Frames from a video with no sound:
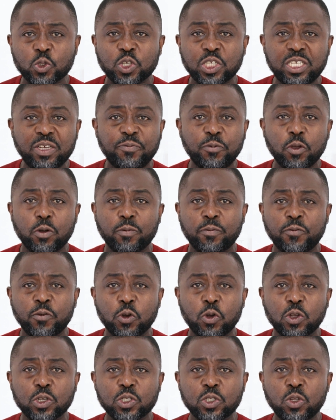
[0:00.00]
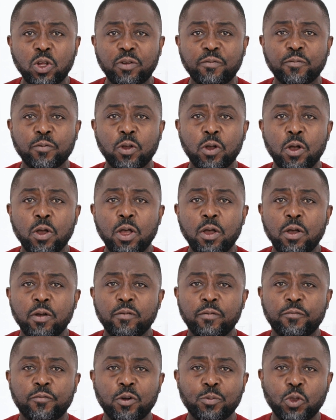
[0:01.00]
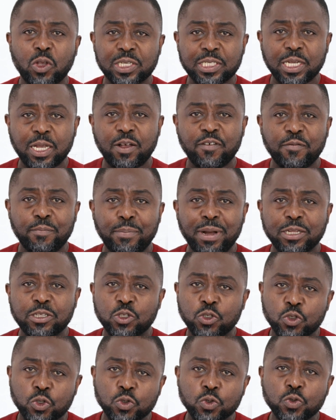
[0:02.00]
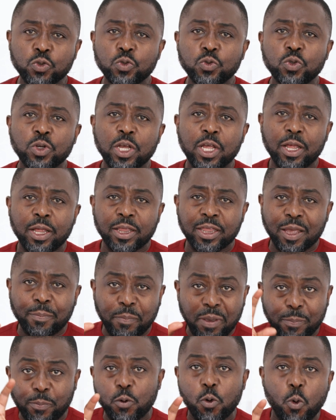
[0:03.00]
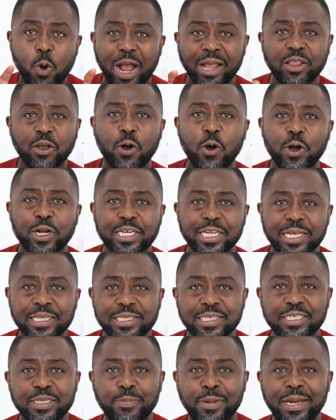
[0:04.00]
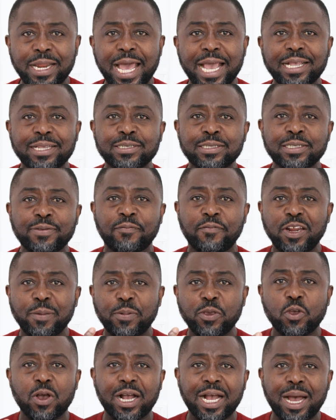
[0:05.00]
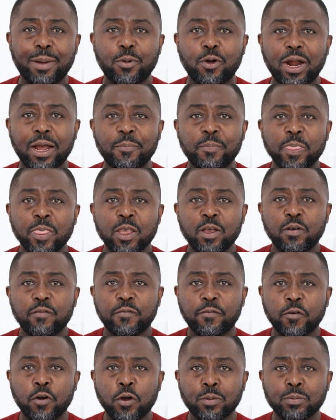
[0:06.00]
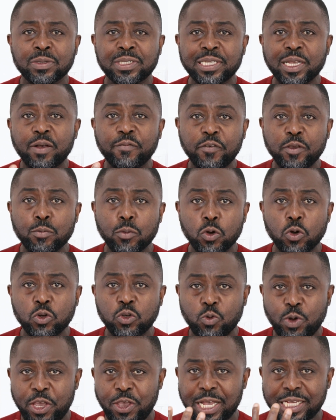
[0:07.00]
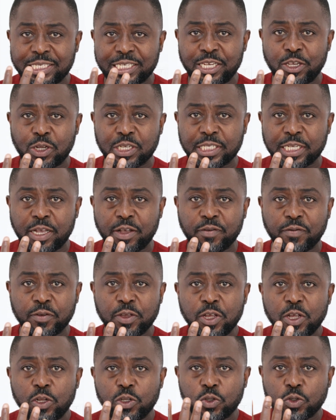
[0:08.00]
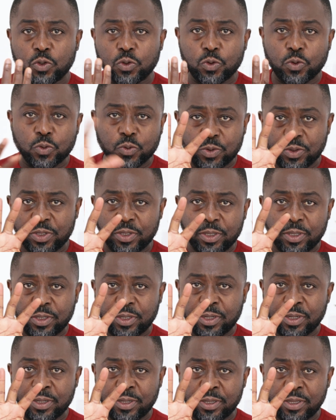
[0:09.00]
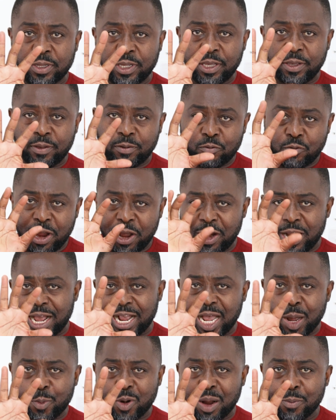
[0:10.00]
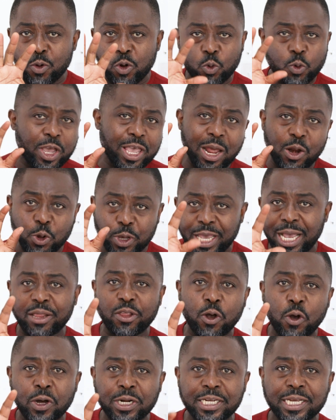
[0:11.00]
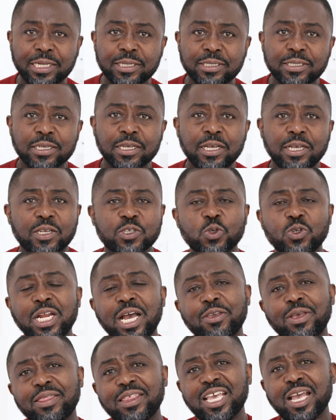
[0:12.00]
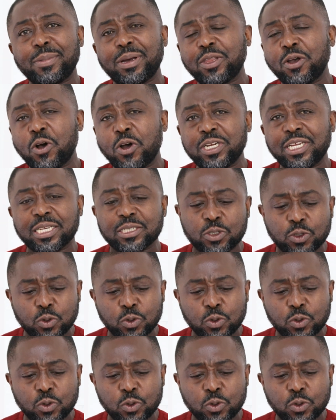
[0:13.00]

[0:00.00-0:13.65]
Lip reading: So shift your focus not from yourself, but to the people who are in the audience. It's a bit like flipping your camera from selfie mode, where you're seeing yourself, to the regular camera mode, where you're looking at the audience. So now you're thinking about the audience.